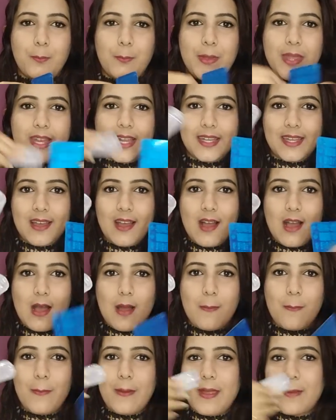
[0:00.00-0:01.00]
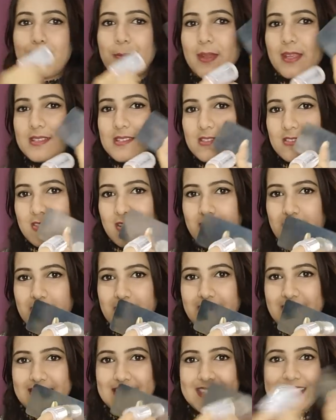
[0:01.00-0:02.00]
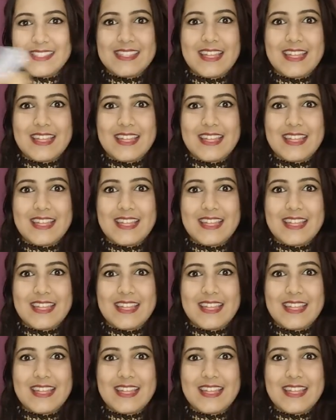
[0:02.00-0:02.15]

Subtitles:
pick it up and place it on your nails.